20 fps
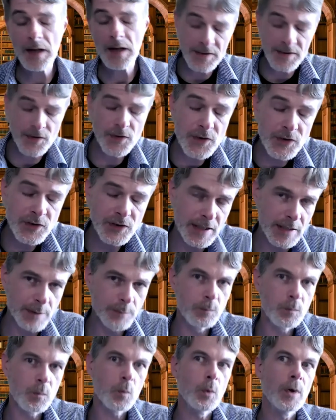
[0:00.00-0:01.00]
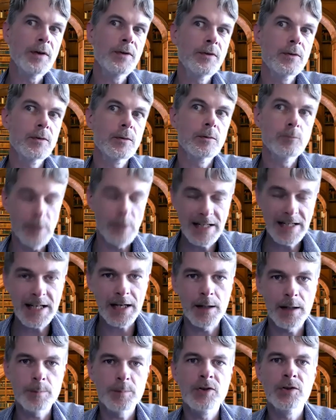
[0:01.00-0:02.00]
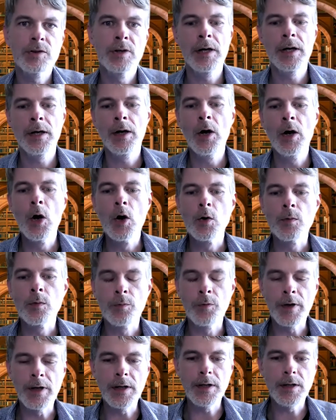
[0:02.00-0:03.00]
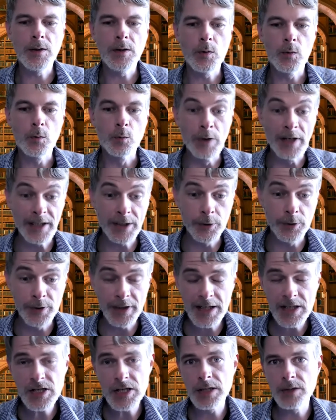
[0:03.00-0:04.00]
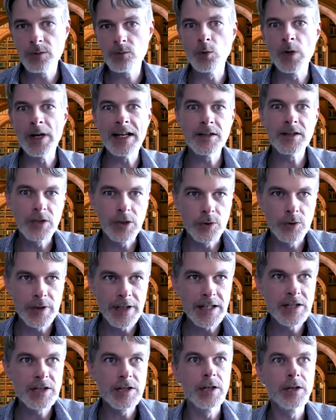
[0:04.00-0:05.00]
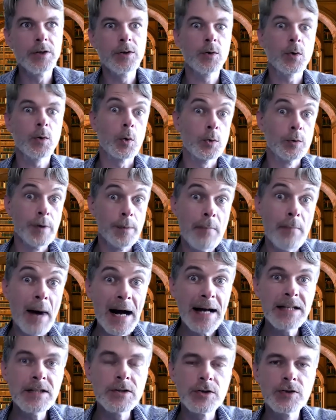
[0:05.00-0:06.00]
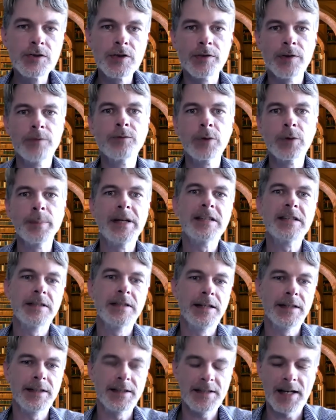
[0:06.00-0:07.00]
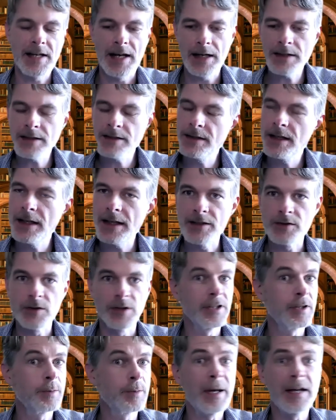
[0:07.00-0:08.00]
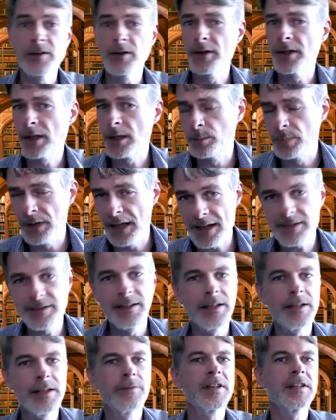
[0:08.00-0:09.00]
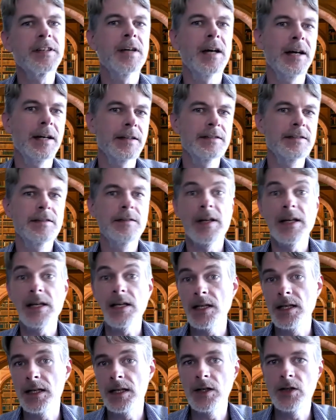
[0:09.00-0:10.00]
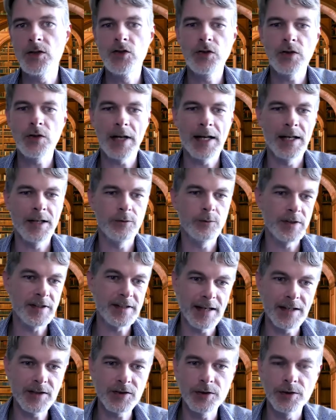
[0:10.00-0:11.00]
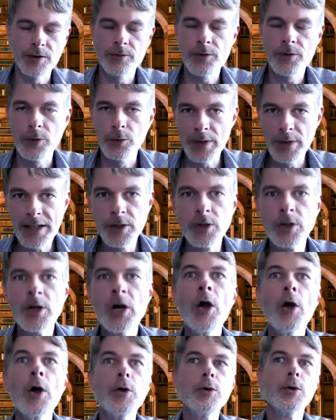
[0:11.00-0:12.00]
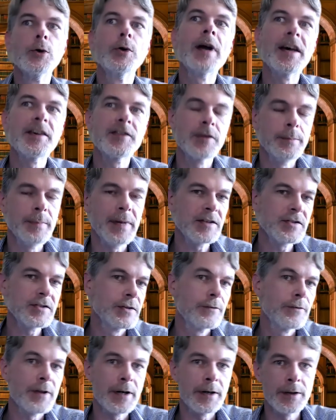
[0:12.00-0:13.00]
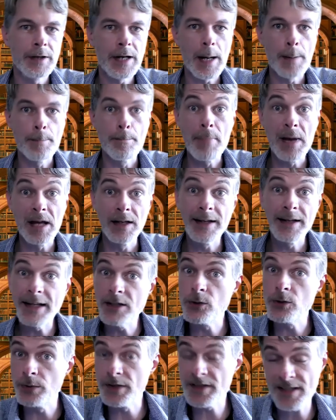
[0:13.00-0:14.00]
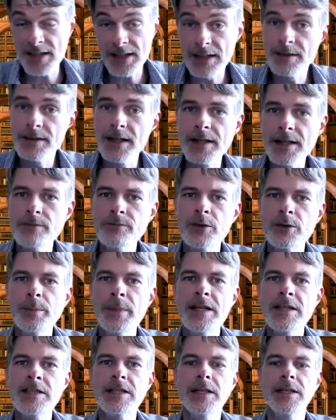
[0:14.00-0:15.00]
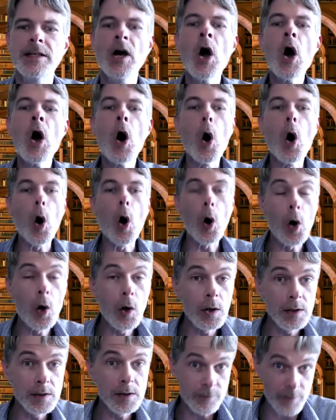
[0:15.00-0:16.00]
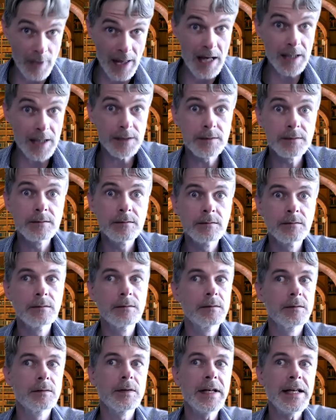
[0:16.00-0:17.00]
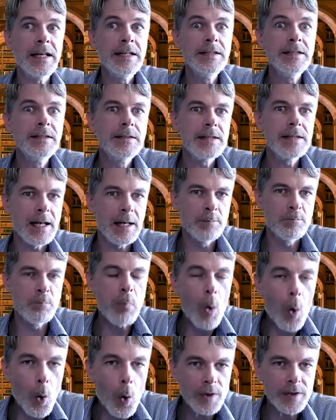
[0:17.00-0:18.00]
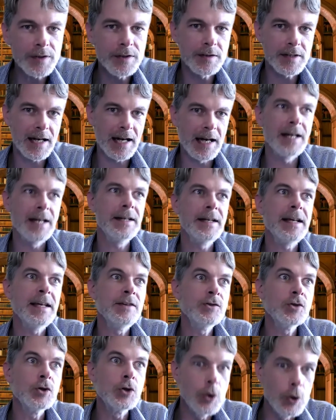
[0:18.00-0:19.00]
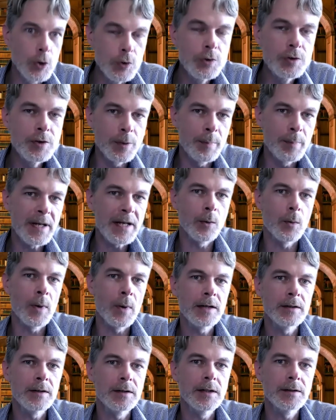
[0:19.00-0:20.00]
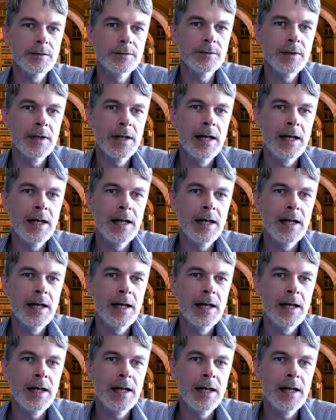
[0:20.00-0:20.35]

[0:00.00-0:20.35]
It's the same with recaps. The reiteration, reintegration, or reminders of information in a text is going to depend on the complexity of the text, the age and retention of the reader, your estimation of their ability to retain that information. All of that is important and is good to be aware of.